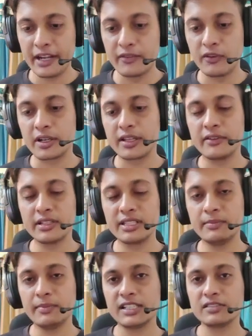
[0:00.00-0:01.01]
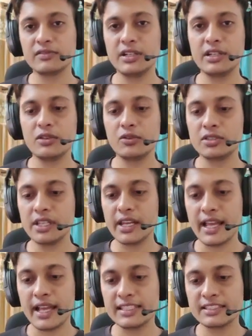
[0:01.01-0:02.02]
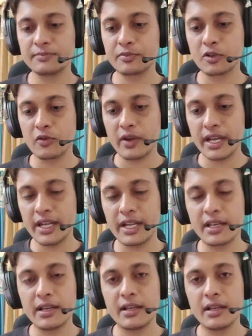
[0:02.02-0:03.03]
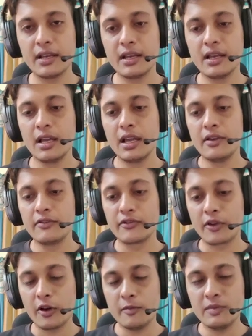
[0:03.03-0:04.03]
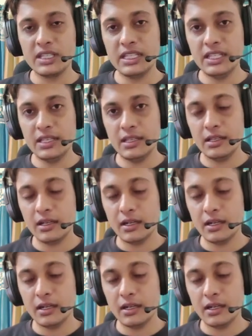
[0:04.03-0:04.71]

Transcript: and whatever the password user has provided from the